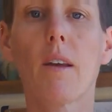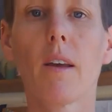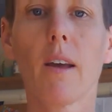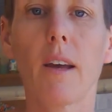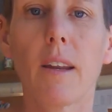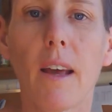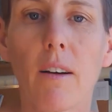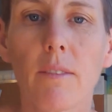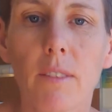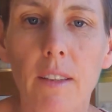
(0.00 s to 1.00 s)
Now, this
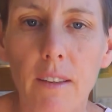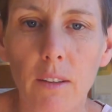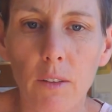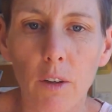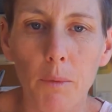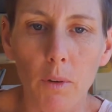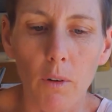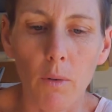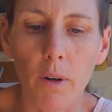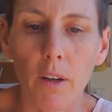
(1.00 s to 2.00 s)
little gnome's got quite a
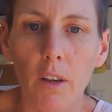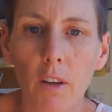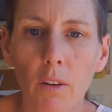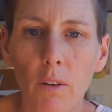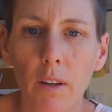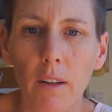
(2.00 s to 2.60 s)
cute little